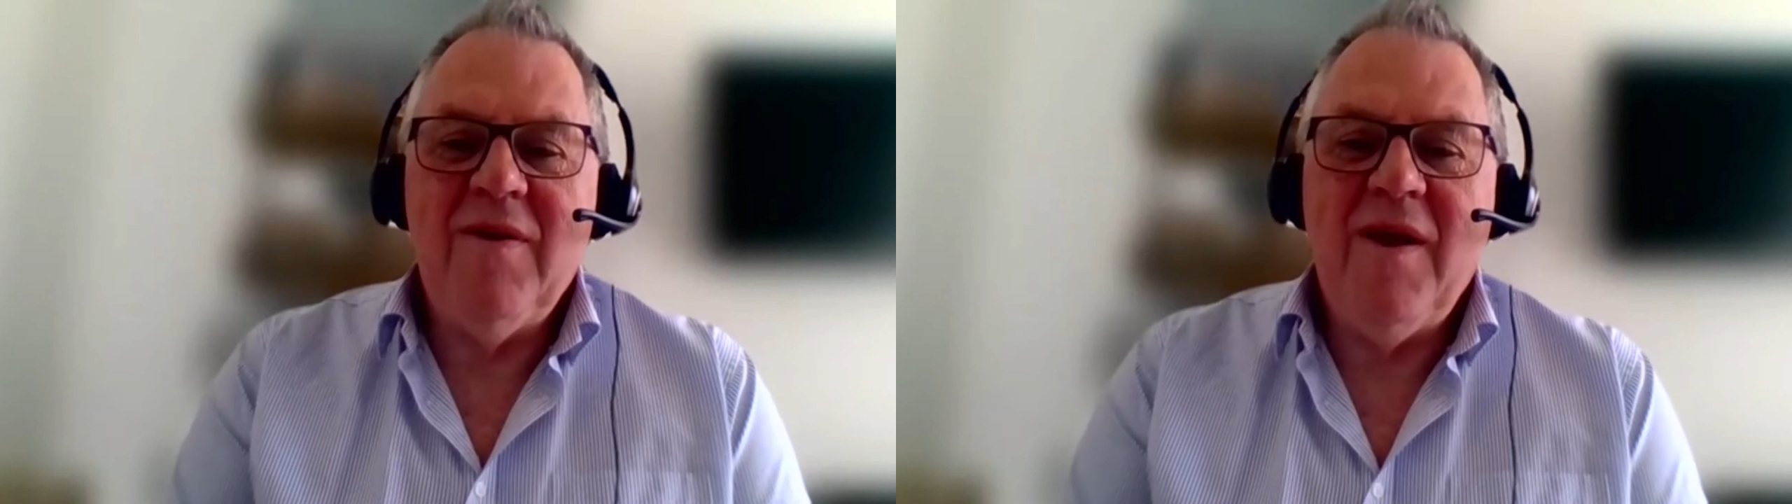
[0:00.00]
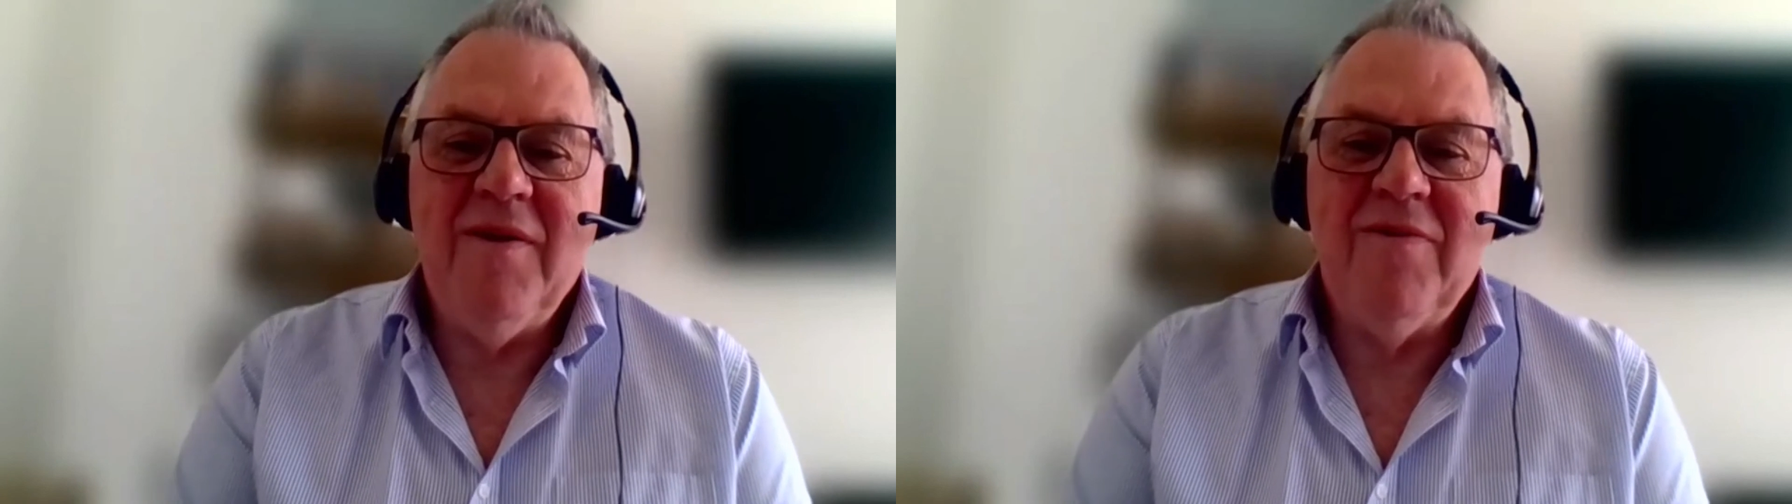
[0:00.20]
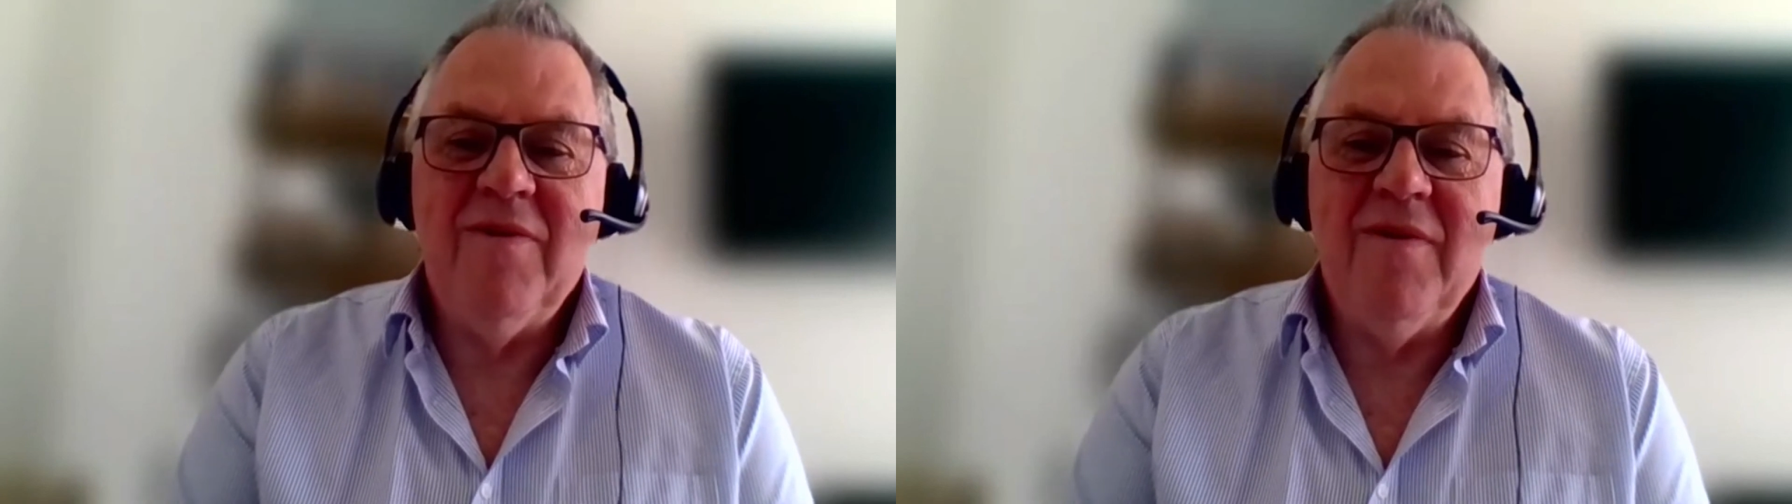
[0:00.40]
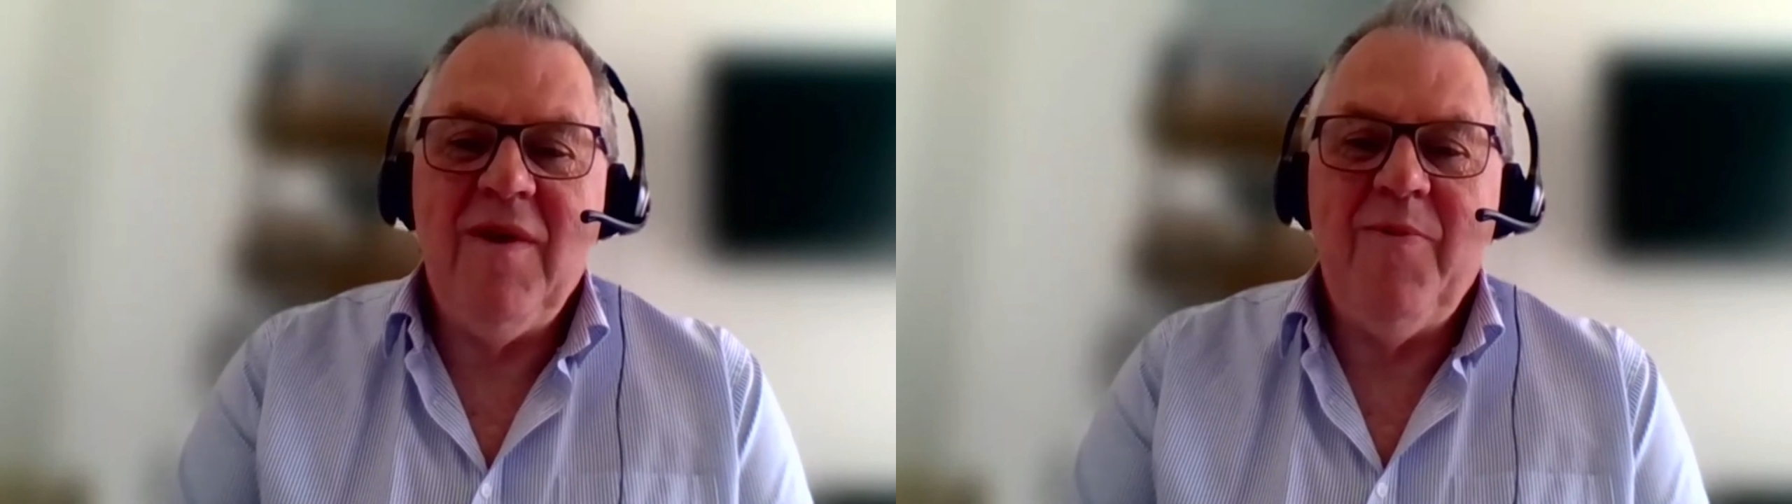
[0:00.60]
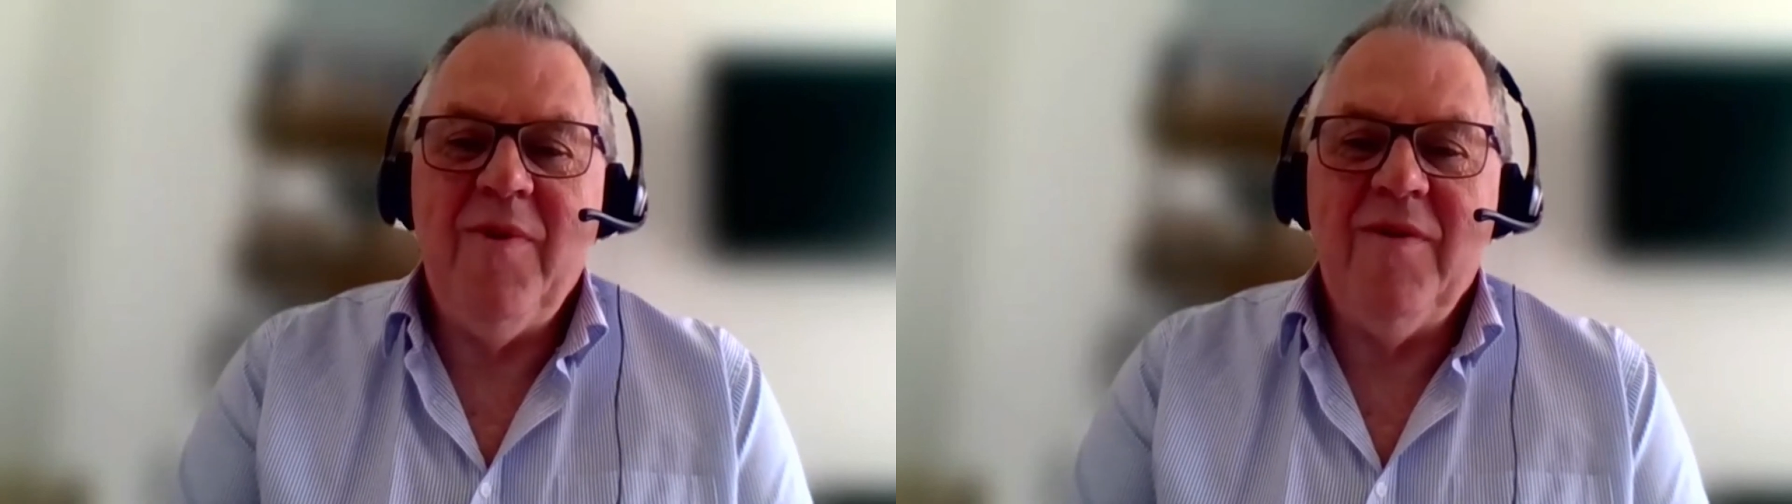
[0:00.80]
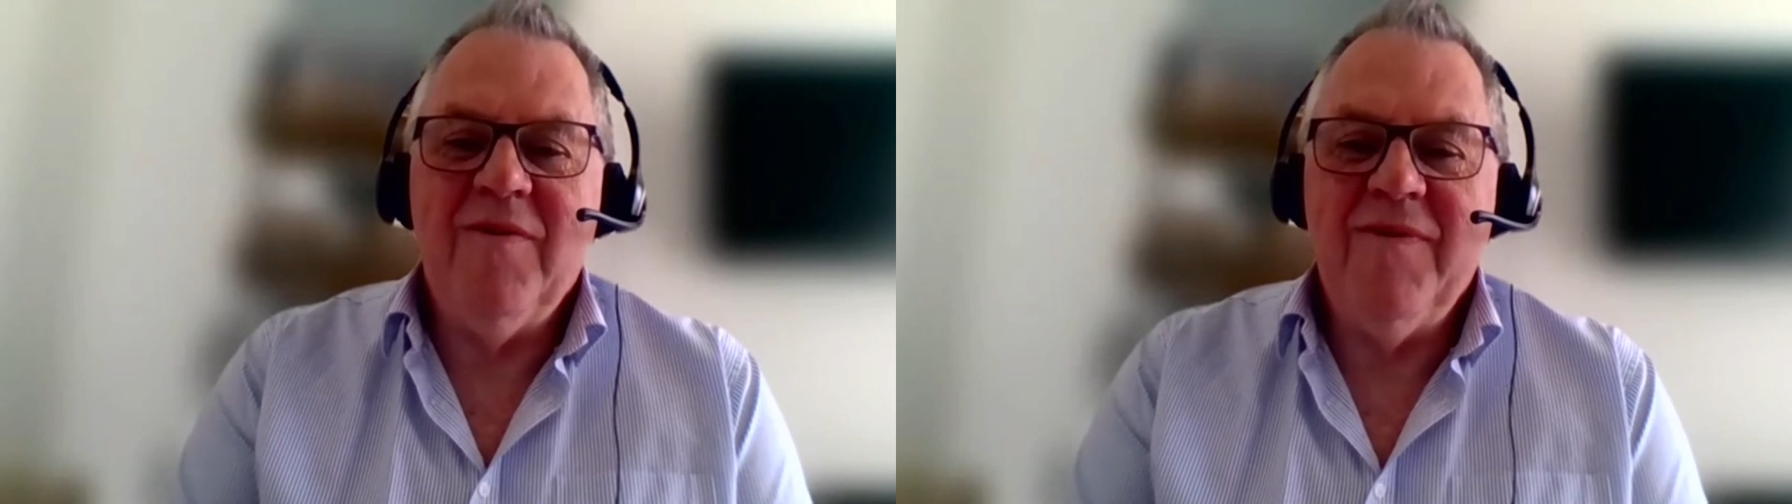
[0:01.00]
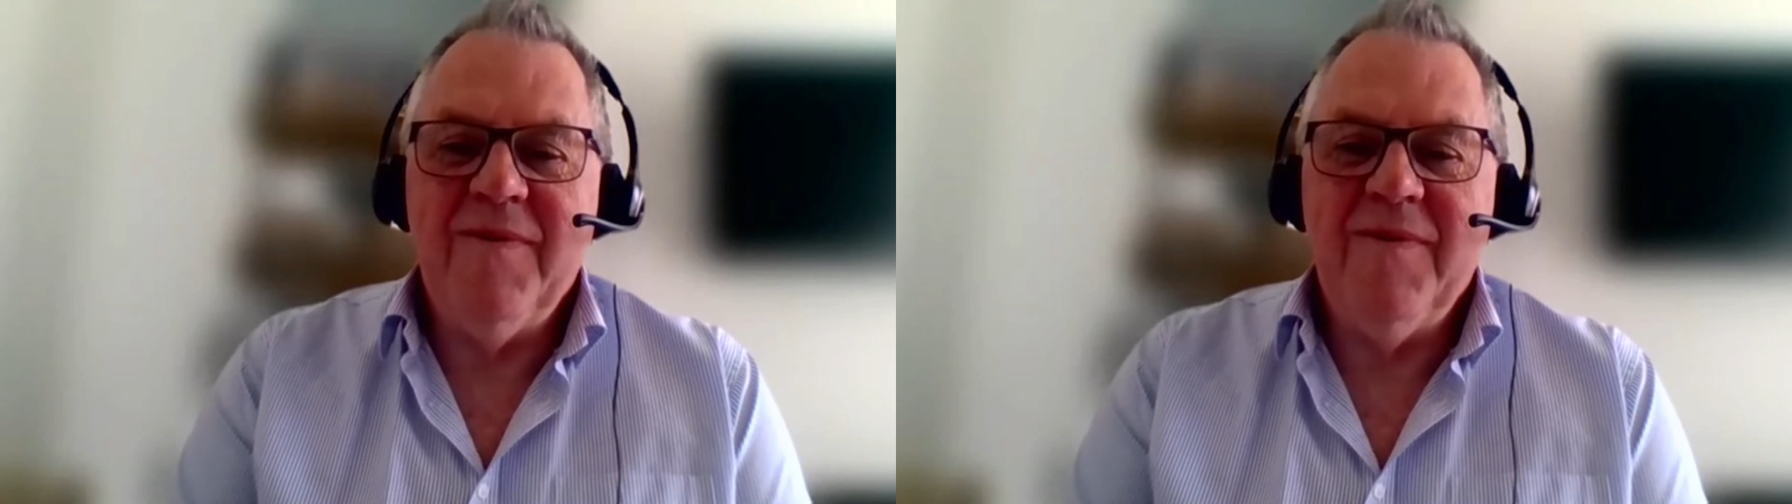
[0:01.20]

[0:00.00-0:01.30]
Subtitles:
House Deep Retrofit.